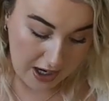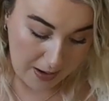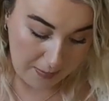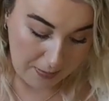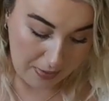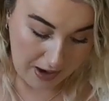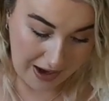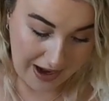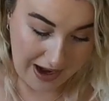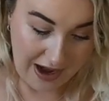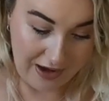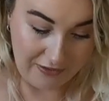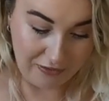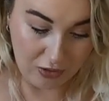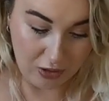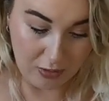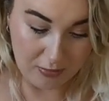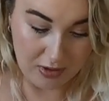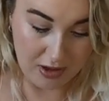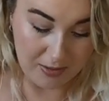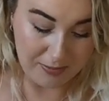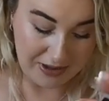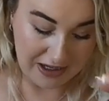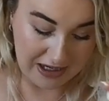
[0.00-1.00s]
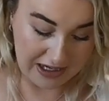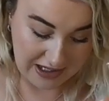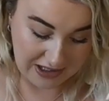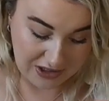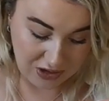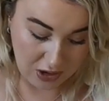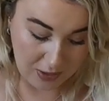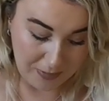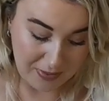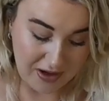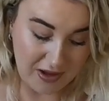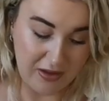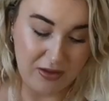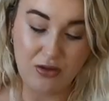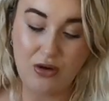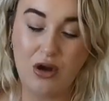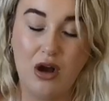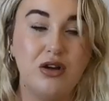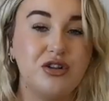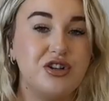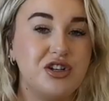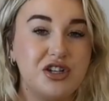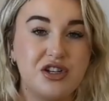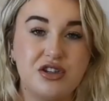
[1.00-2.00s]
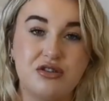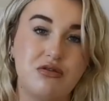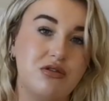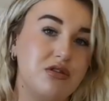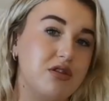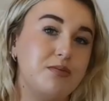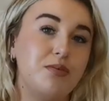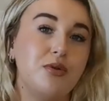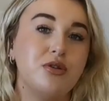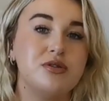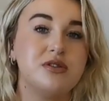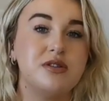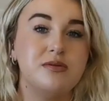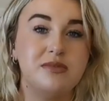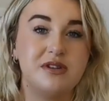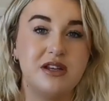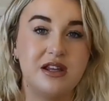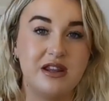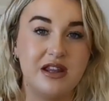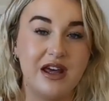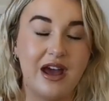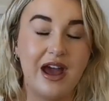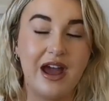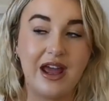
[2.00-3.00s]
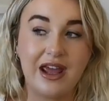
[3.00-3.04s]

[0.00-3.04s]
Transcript: But I have got my bikini top, and I thought I'll just throw the bottoms in there.